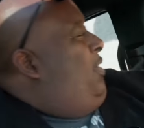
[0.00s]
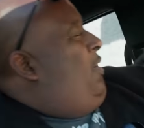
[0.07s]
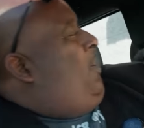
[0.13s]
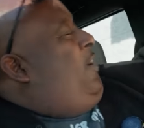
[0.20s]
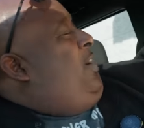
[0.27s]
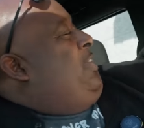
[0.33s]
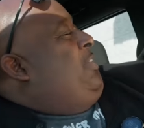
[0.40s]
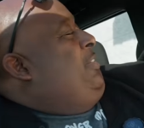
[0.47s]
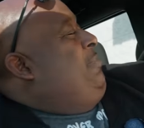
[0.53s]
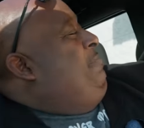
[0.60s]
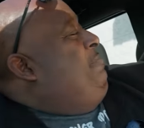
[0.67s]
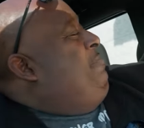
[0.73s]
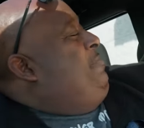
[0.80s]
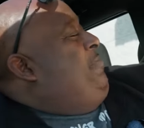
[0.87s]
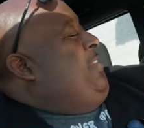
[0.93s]
Awesome,
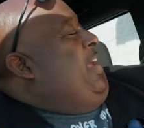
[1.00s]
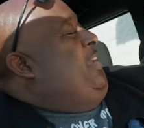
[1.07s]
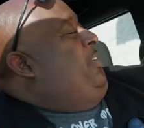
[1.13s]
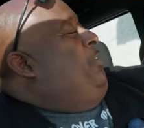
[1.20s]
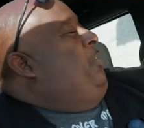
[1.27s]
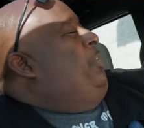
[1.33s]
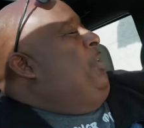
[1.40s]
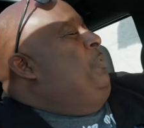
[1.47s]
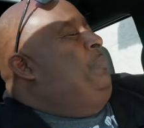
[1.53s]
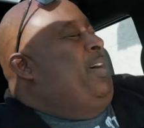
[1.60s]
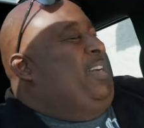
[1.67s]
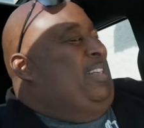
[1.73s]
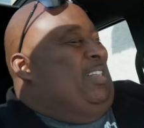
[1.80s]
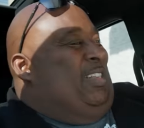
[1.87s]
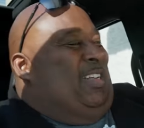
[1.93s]
thank you so
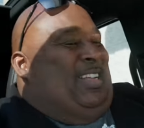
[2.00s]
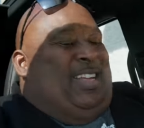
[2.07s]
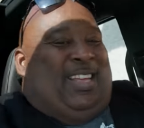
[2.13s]
much.